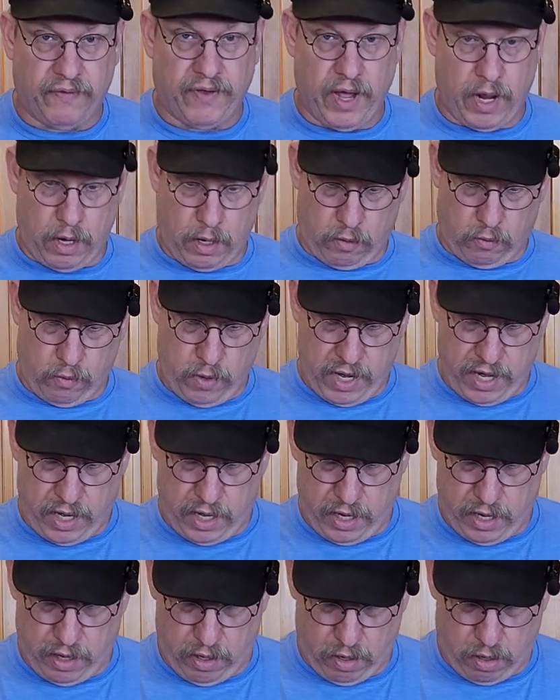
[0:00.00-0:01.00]
we've got our
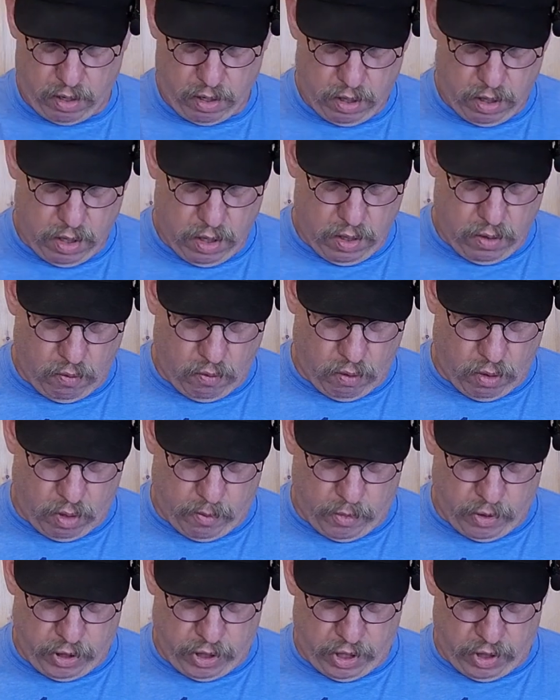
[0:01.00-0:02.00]
rennet here. What
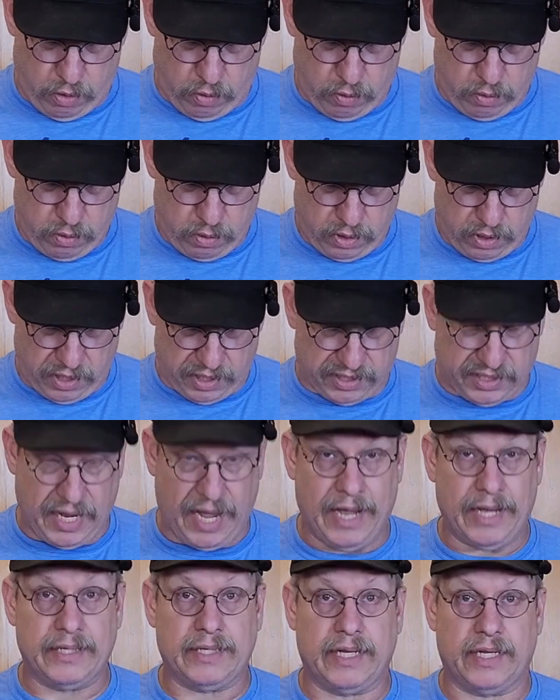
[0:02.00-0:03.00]
I'm gonna do is
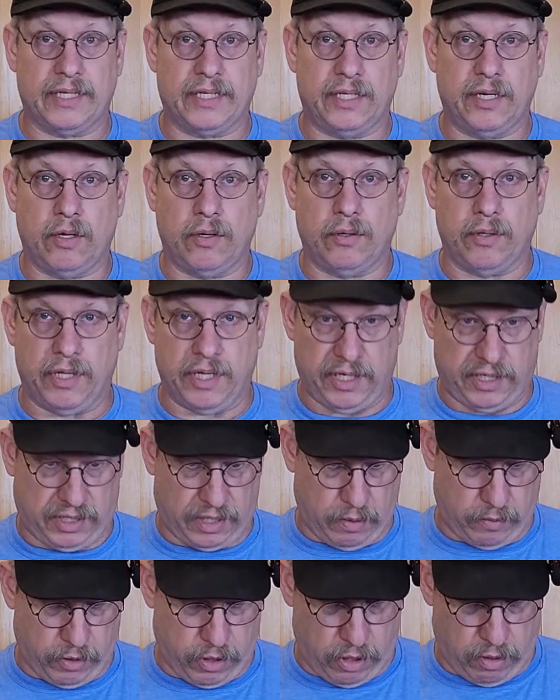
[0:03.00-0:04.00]
as I stir
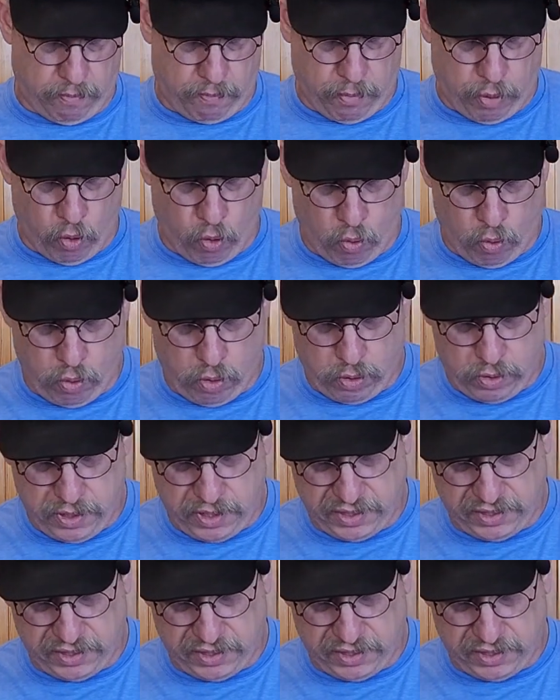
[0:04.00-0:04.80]
this, I'm gonna pour